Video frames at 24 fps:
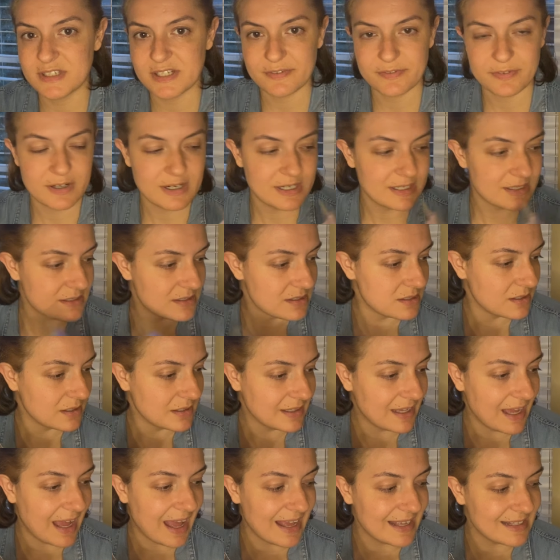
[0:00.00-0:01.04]
different
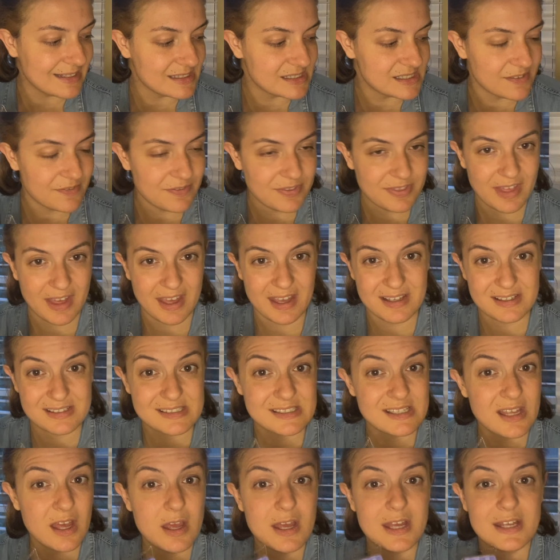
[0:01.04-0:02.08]
kinds of
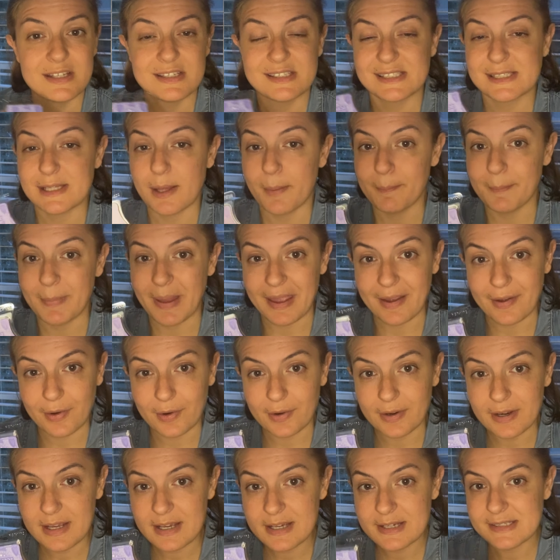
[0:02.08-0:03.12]
things. Some
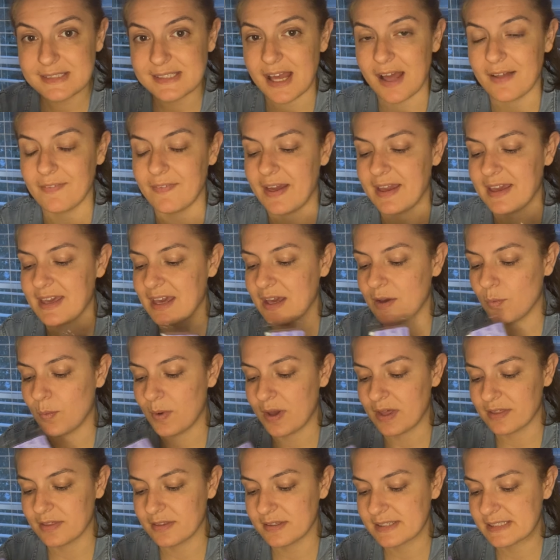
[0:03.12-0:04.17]
bakeries, I like it
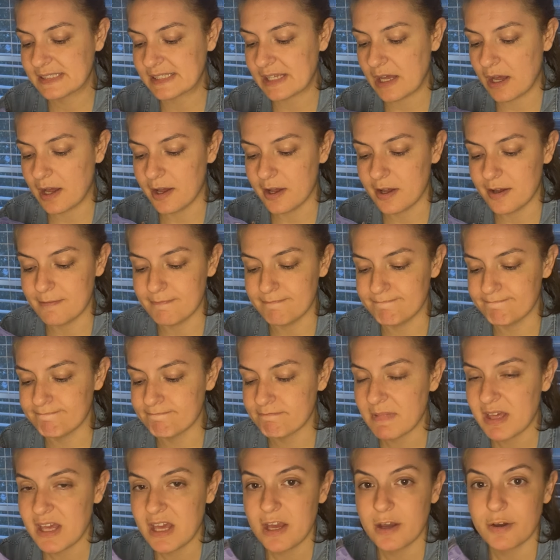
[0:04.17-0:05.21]
with some
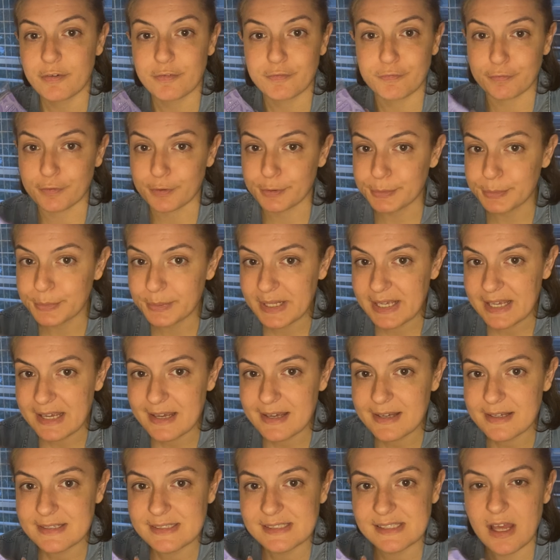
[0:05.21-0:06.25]

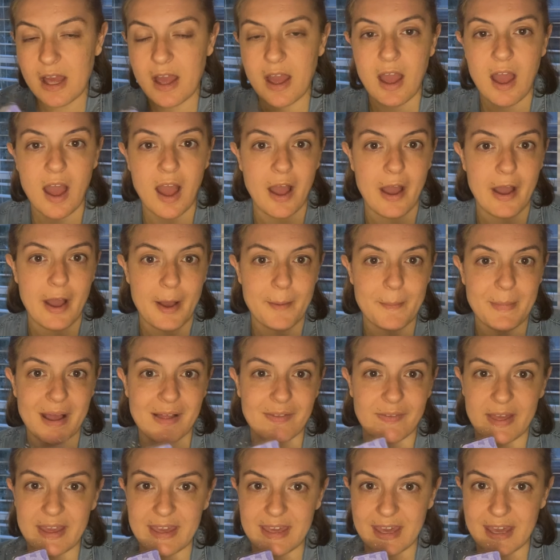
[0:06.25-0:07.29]
fruities. I
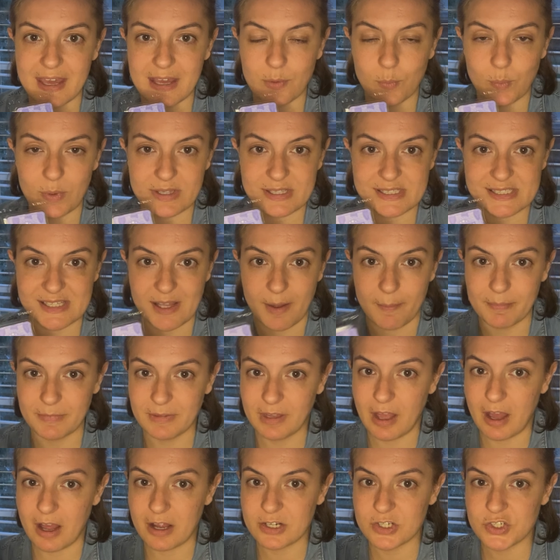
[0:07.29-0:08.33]
like it with some
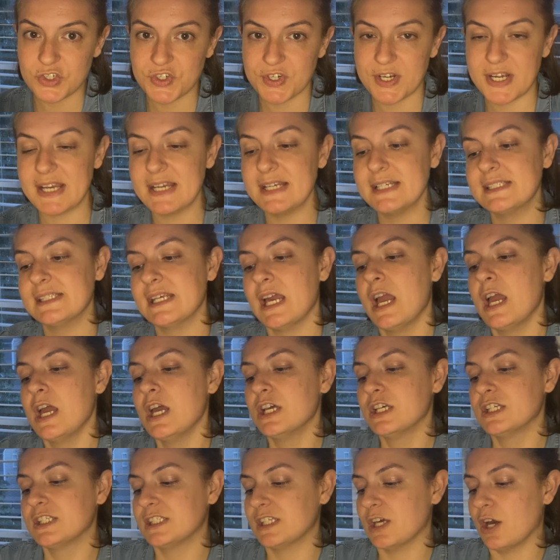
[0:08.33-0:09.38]
laundries.
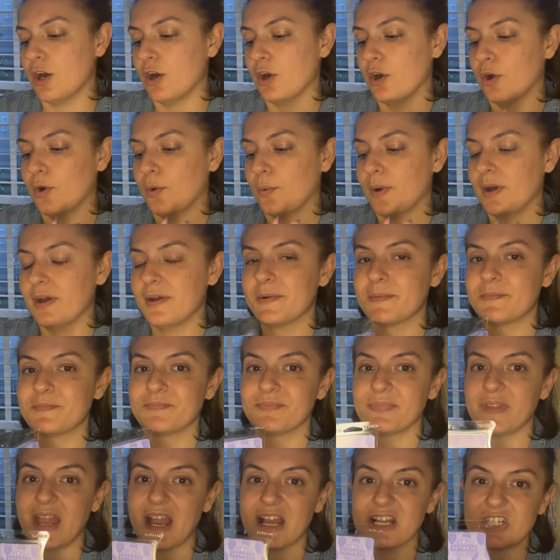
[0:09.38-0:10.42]
So
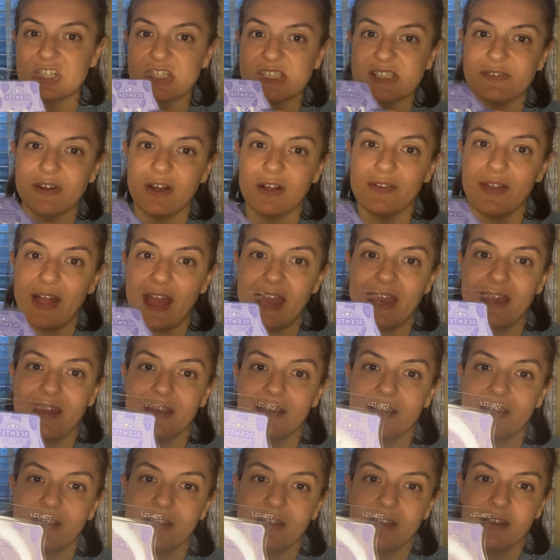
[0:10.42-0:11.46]
I just felt like
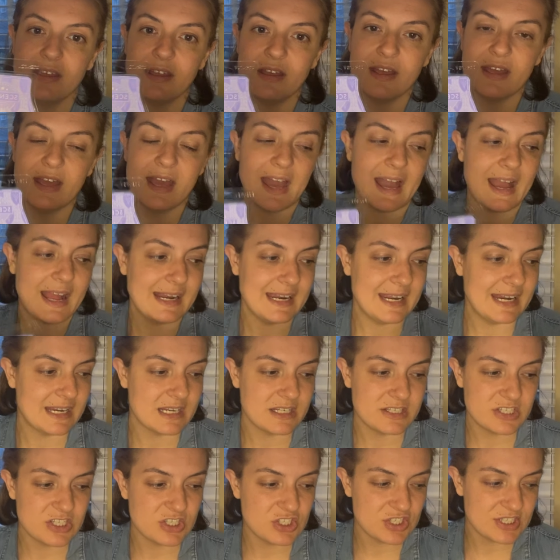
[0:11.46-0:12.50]
I needed
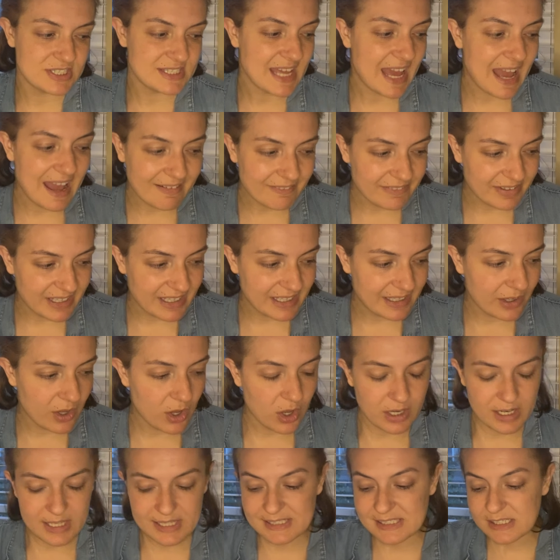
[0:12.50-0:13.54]
to just have it
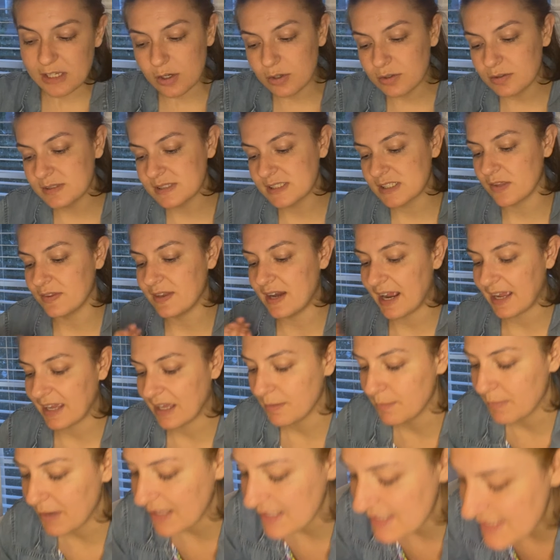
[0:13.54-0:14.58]
on its own so that I
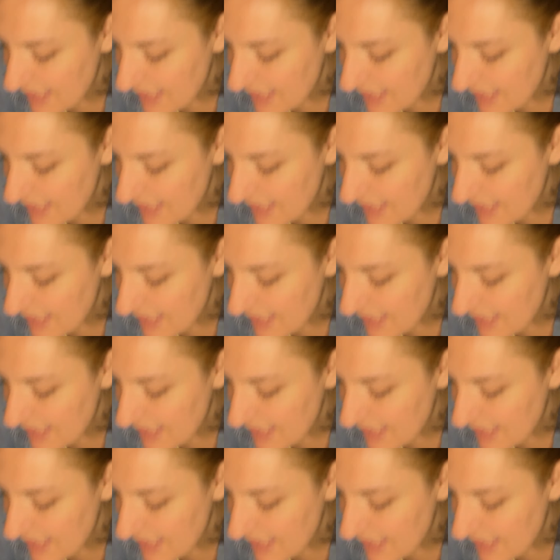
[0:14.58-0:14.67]
can mix